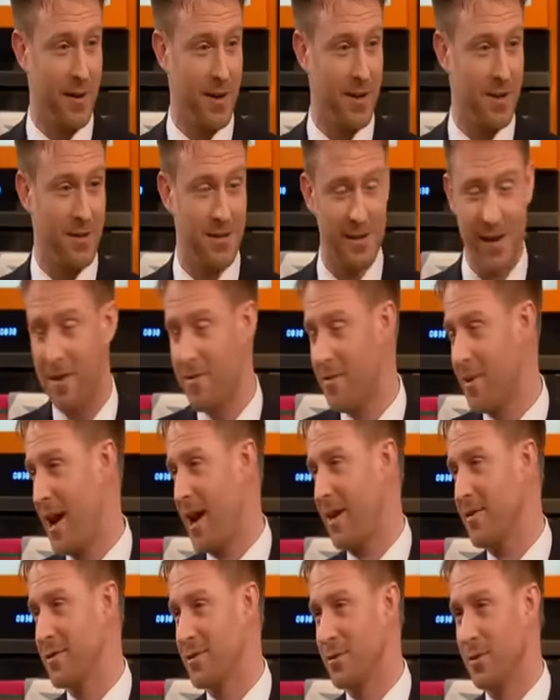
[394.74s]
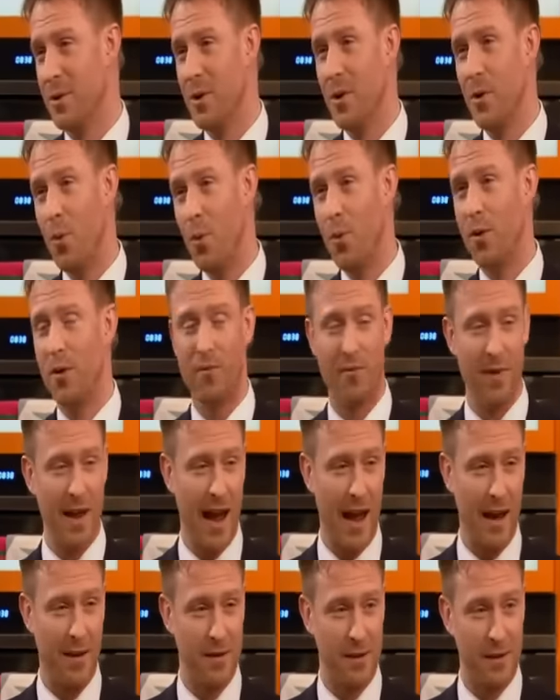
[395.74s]
conditions. The local council wouldn't
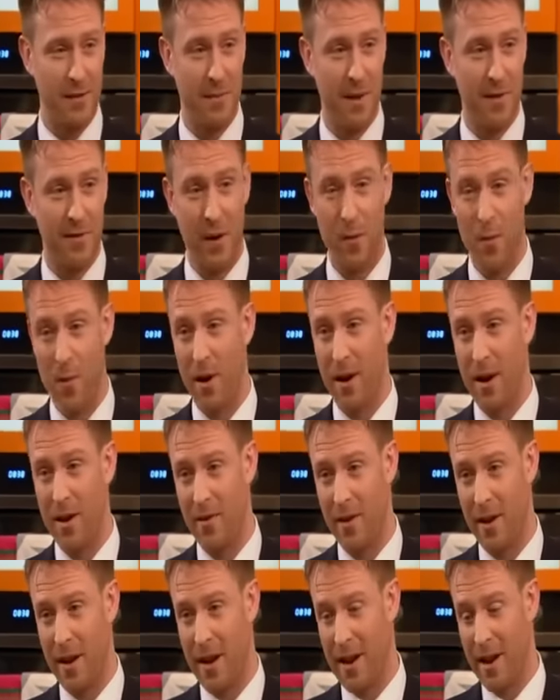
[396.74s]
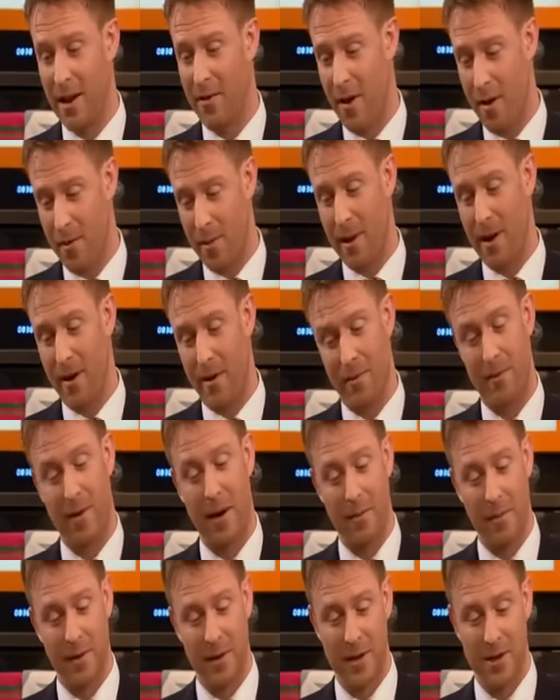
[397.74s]
rehouse them if they weren't living in incredibly
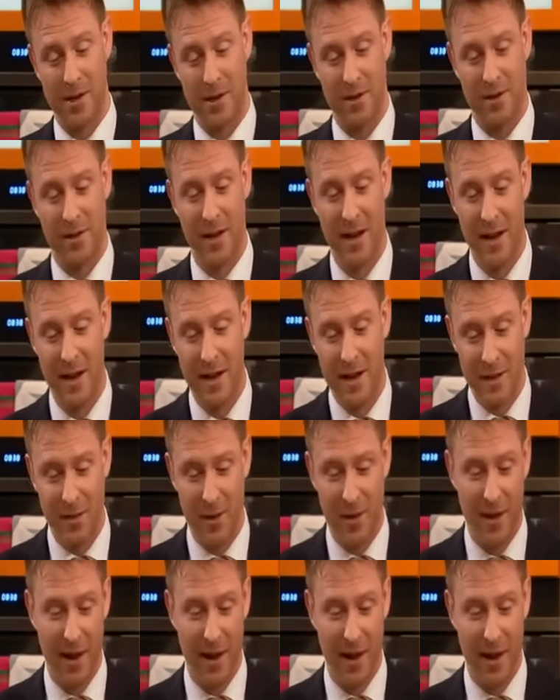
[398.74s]
cramped conditions. So I